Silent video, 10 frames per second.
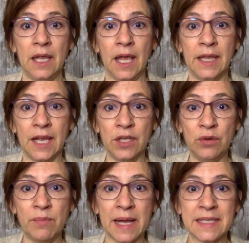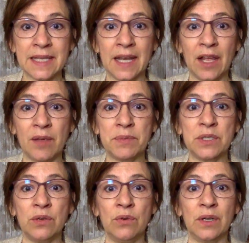and that new mindset
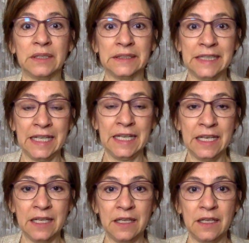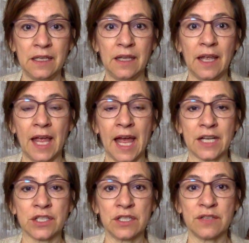helps you lead
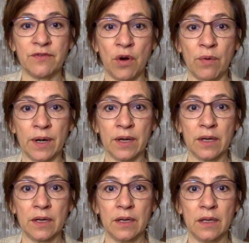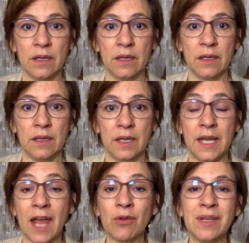actions forward.
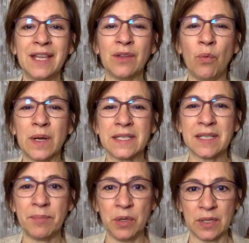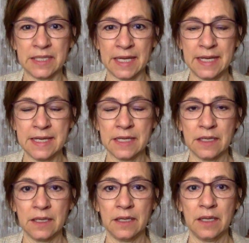Not only in the one step you can take,
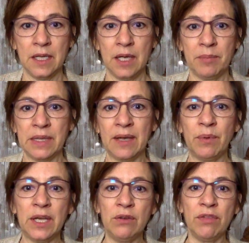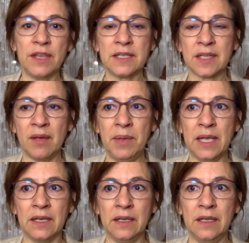but then when new things come
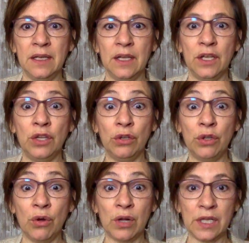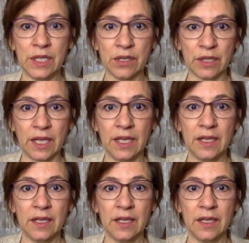in, you'll know clearly